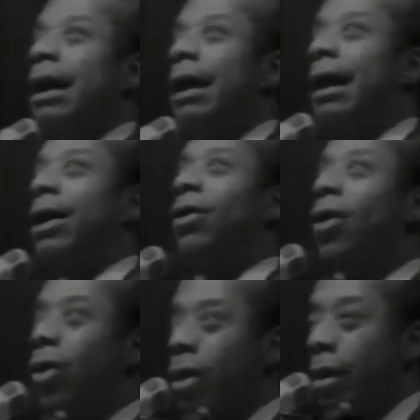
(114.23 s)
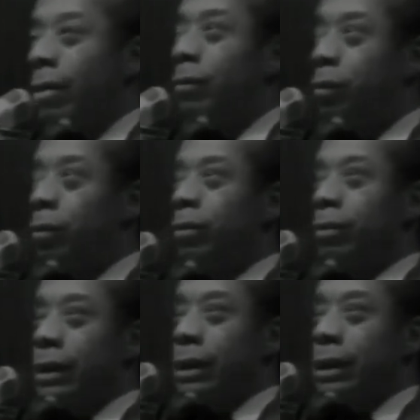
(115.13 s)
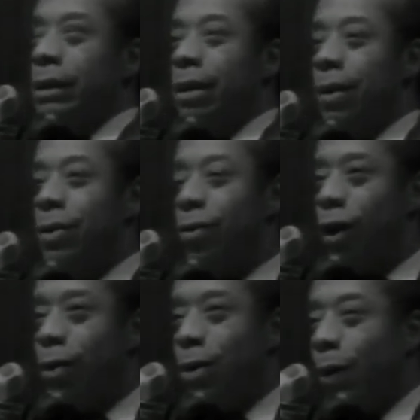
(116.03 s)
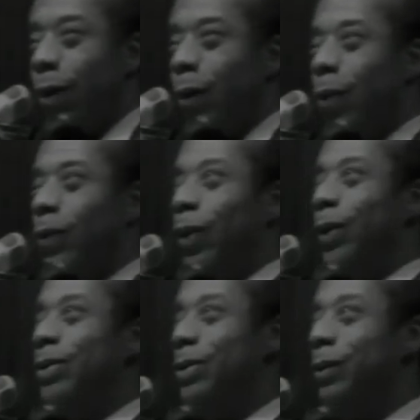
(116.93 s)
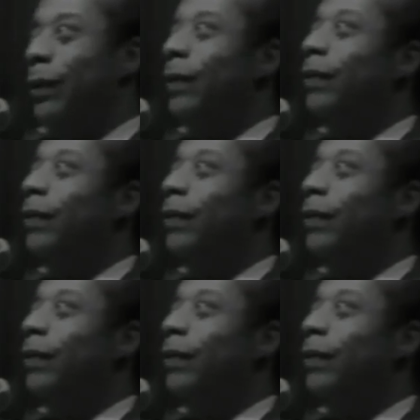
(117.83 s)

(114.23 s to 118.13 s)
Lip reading: And in order, this is another story which I won't go into,